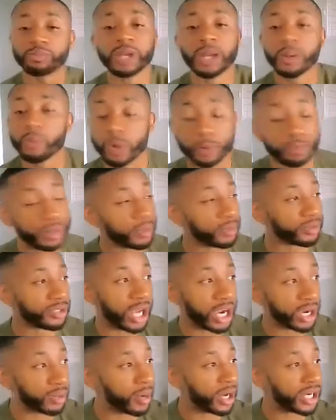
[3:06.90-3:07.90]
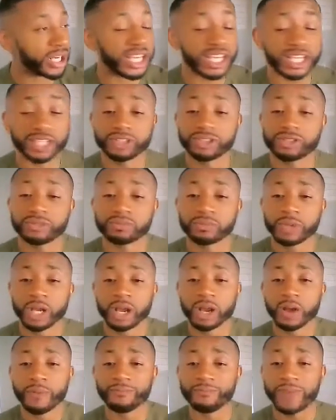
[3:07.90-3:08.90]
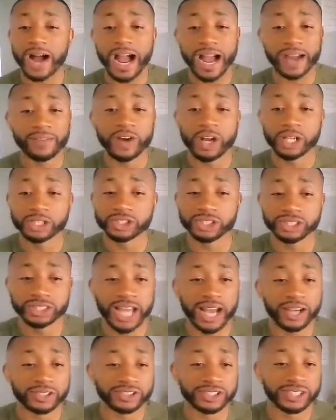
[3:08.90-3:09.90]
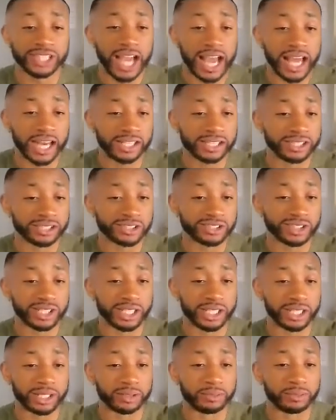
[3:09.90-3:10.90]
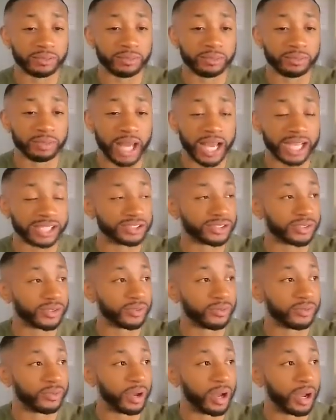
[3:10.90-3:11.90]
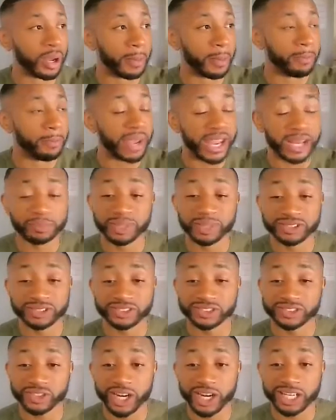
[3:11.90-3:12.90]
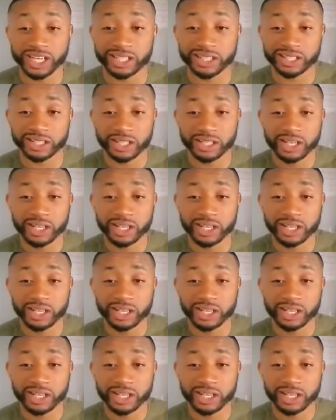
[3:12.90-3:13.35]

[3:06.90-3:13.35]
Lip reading: When people talk about they get $500,000 in lines of bank business credit,